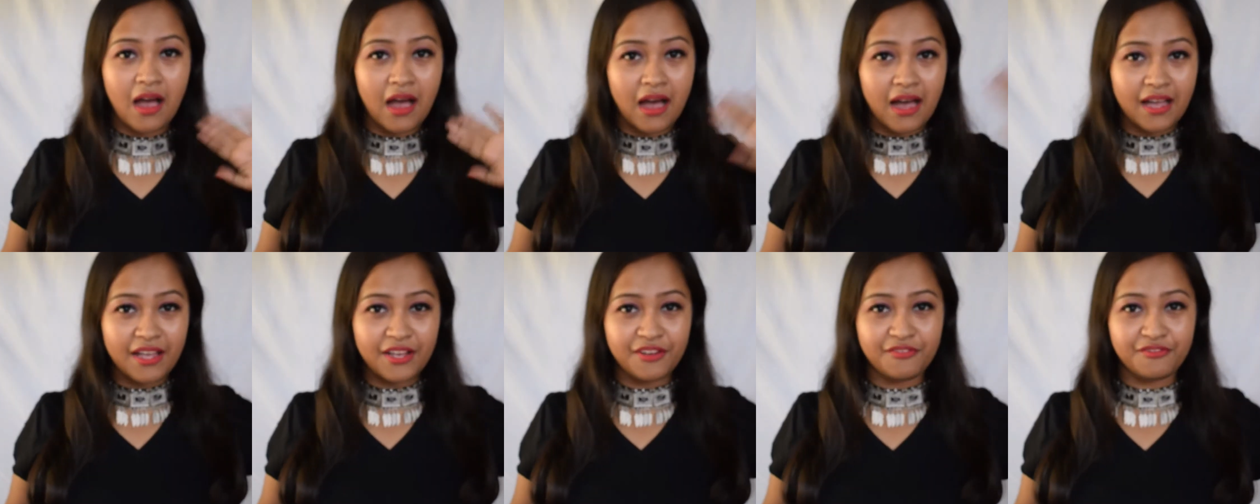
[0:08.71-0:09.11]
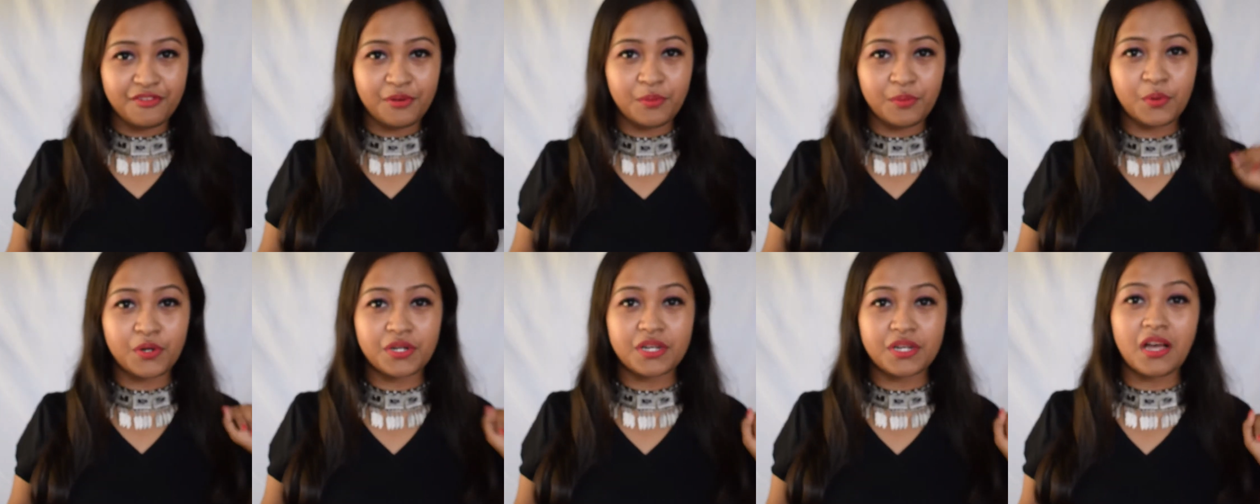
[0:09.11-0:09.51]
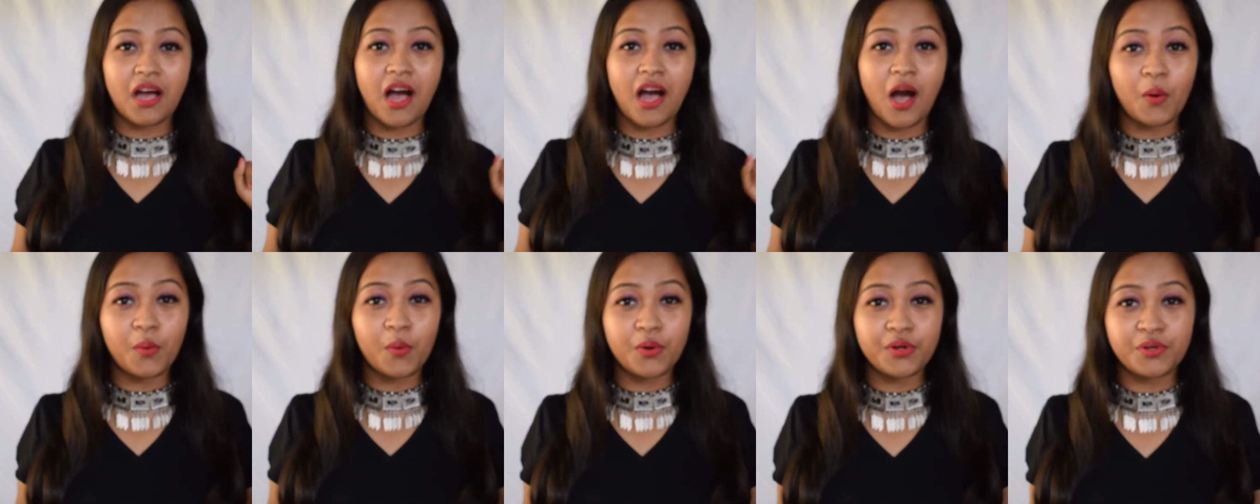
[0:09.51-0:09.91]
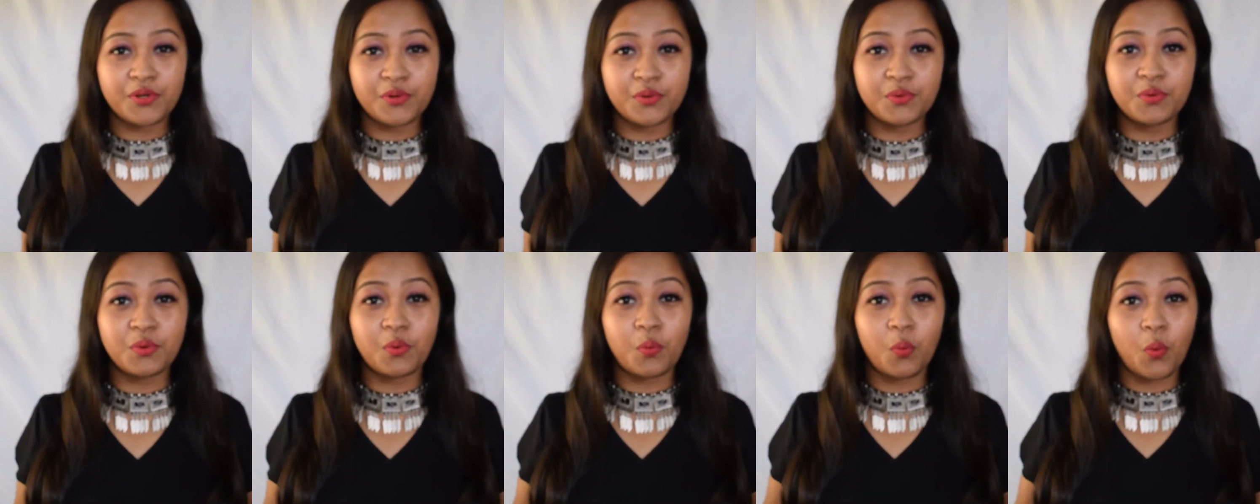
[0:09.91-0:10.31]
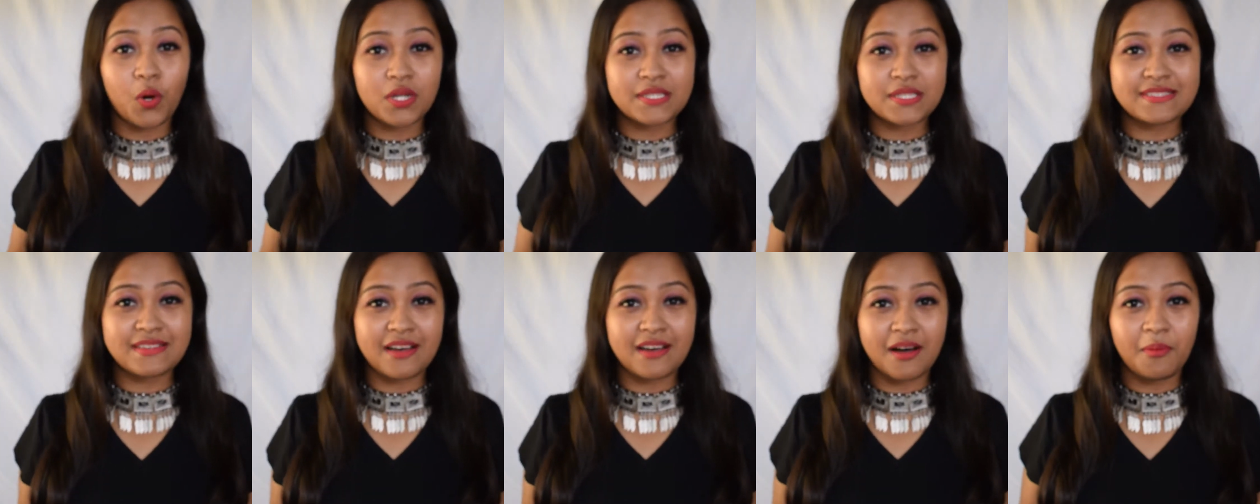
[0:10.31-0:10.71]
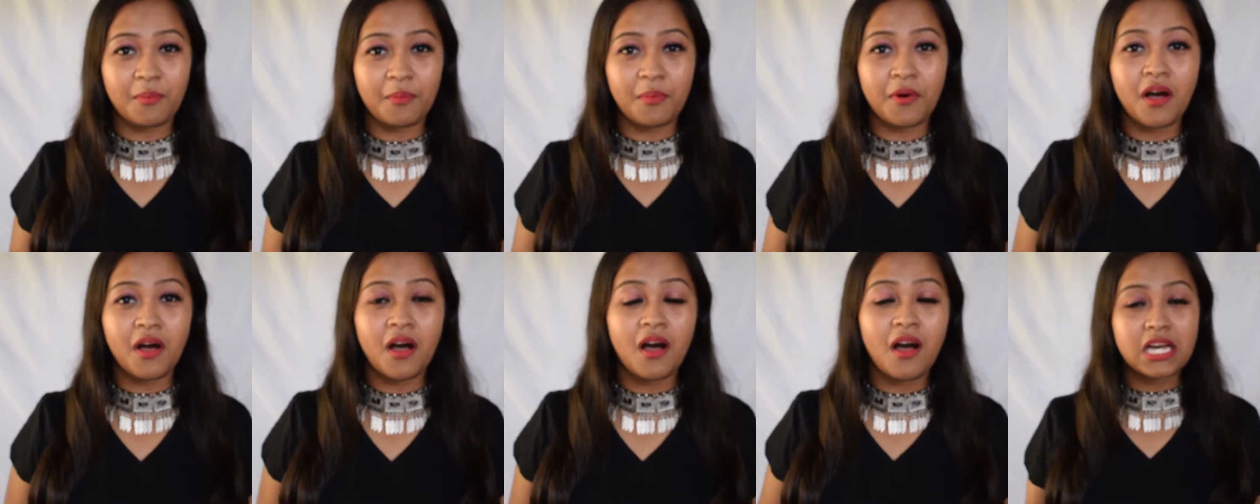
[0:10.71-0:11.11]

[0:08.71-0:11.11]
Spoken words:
Hi everyone, how are you? What's up?